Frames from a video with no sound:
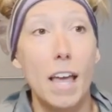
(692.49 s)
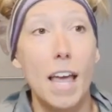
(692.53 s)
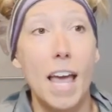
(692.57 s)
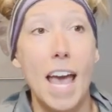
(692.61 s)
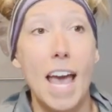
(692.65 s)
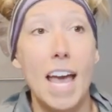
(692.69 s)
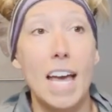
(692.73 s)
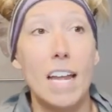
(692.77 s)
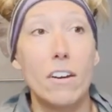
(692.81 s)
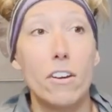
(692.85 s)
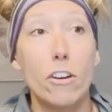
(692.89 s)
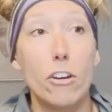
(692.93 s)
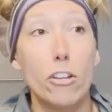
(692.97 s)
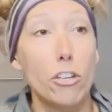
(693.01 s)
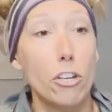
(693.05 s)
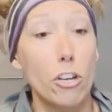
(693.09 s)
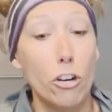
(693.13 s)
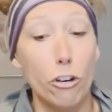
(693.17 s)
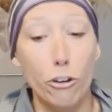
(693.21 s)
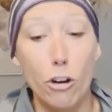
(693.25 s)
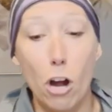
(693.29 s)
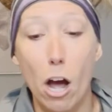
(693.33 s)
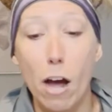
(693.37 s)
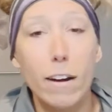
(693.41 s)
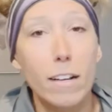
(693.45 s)
And you're
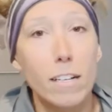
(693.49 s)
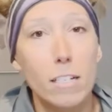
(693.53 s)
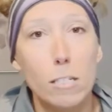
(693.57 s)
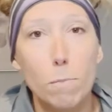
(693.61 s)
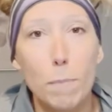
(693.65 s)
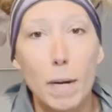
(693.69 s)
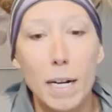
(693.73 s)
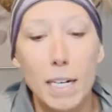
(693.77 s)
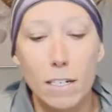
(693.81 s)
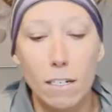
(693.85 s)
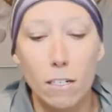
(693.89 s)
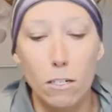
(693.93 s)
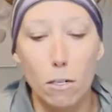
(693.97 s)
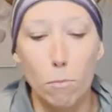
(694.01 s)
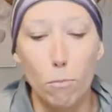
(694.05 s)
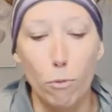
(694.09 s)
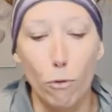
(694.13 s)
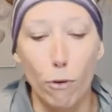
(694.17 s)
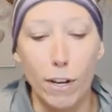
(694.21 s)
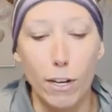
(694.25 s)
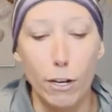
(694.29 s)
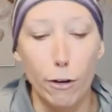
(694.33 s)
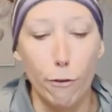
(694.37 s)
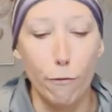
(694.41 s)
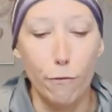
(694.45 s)
not expected to
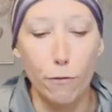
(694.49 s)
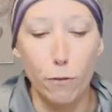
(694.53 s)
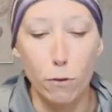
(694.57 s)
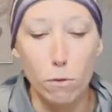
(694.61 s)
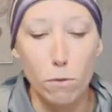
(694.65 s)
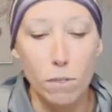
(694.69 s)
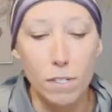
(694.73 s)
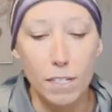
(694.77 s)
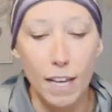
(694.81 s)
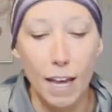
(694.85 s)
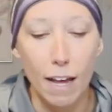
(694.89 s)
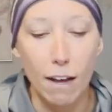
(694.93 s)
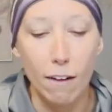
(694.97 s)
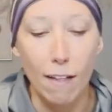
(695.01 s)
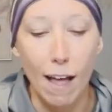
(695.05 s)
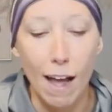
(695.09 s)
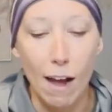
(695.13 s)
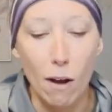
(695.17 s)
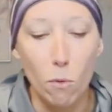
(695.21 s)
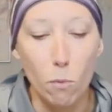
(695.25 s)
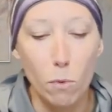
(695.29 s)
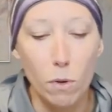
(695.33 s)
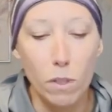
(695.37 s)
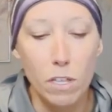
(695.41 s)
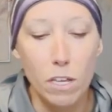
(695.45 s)
bring your food scale
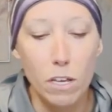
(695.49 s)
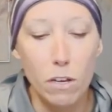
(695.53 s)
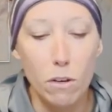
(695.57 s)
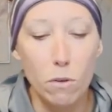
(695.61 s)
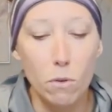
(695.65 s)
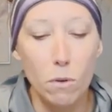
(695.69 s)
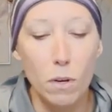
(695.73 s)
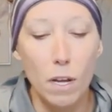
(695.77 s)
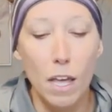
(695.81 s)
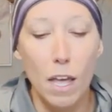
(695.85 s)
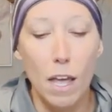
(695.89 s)
out with you.